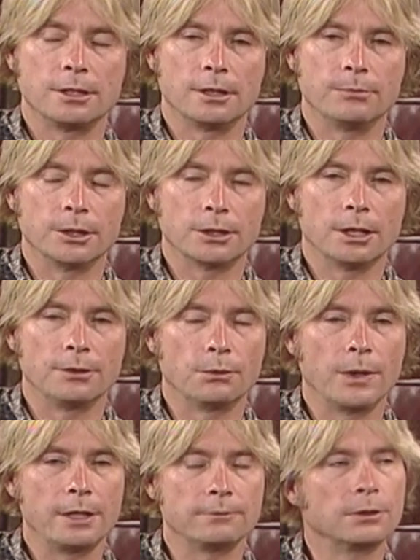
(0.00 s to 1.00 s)
a book called The
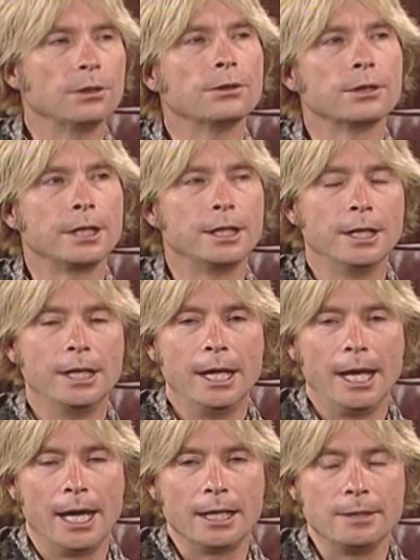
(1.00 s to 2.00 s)
Weight of Glory.
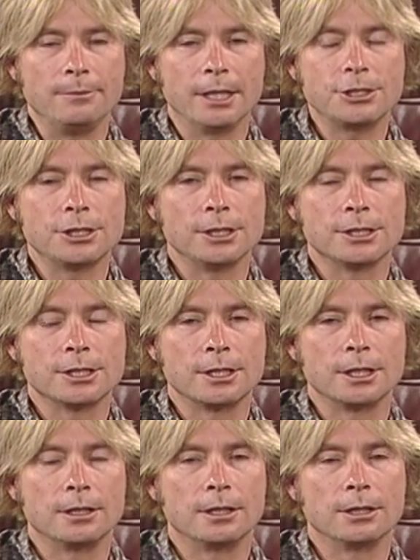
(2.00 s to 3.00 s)
And he mentions
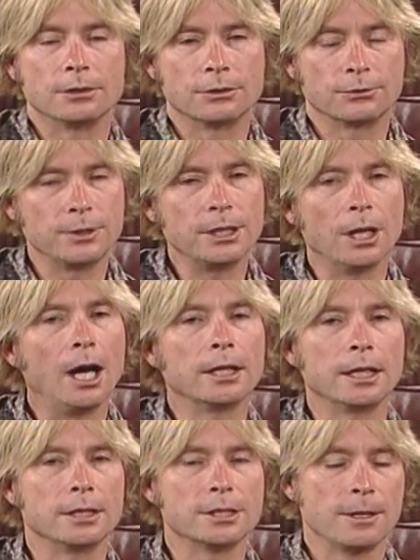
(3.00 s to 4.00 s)
that there are three
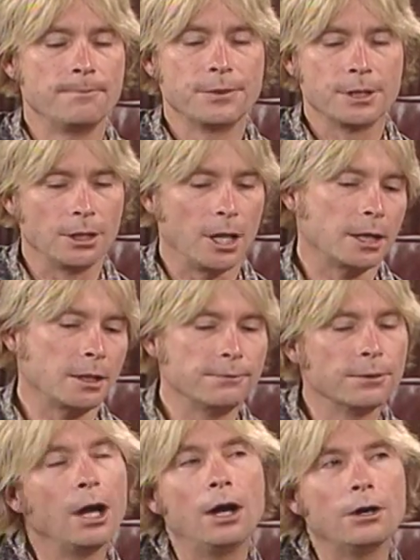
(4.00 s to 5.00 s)
longings: the longing
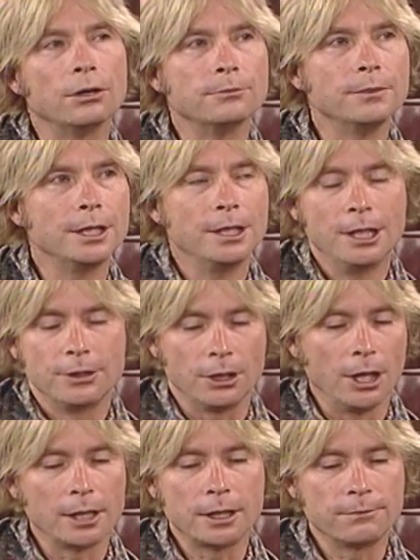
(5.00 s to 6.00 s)
for home, the
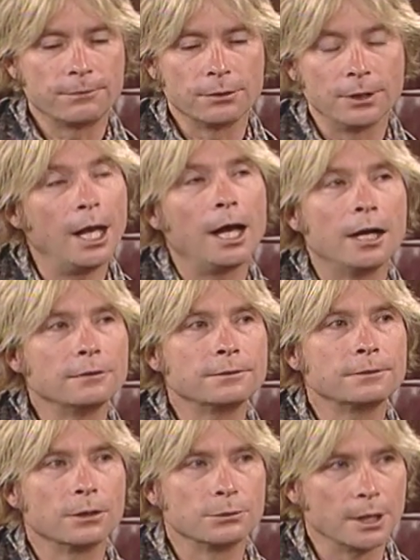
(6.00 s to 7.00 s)
longing for
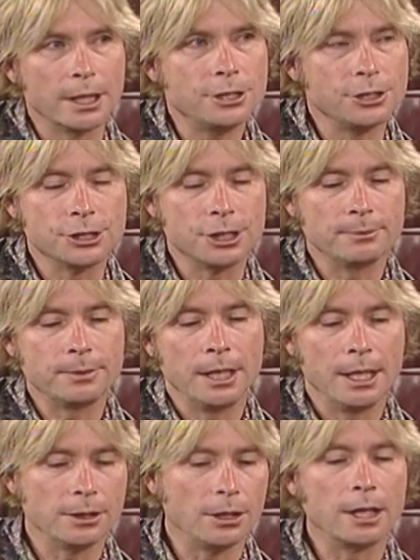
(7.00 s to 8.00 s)
love, a relationship,
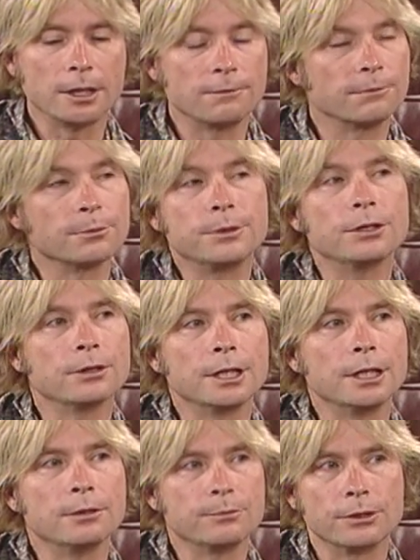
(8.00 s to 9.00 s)
and the longing for
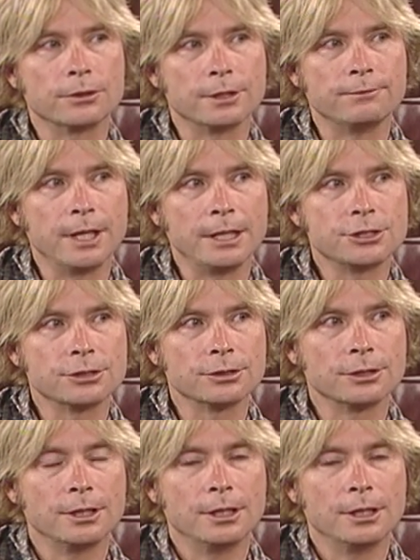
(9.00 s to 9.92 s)
purity, the purity of nature.